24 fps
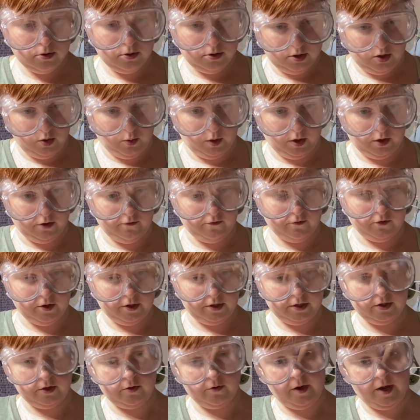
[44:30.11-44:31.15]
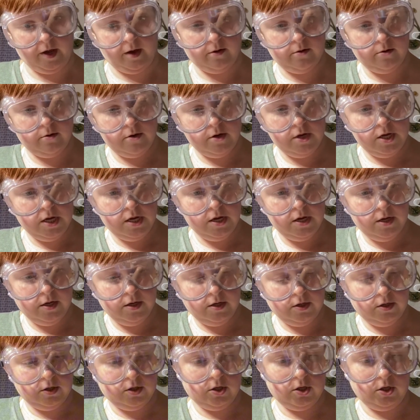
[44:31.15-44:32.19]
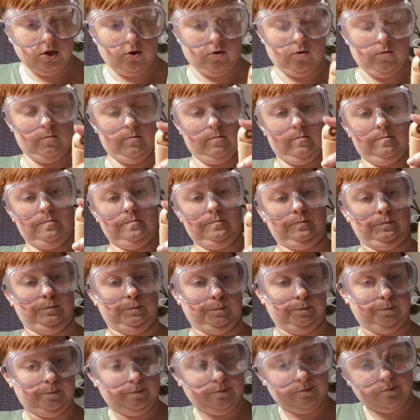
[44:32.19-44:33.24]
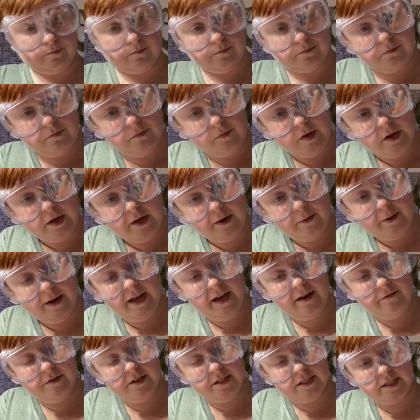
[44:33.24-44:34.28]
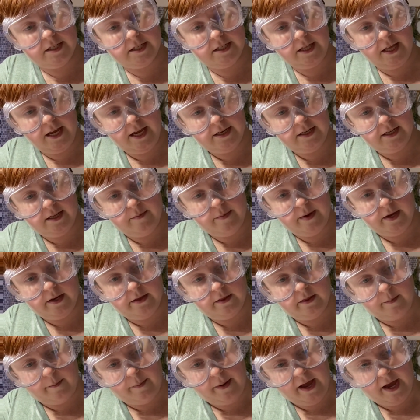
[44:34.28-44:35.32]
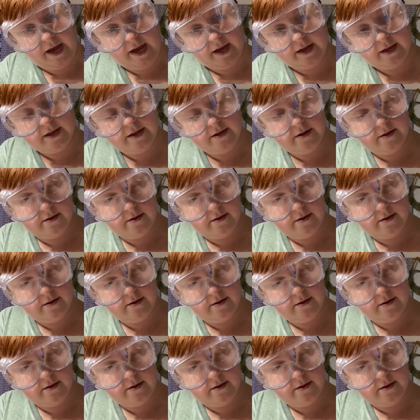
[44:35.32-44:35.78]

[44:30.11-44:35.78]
You are the front. Okay. So, now I have this slanty bit in the back.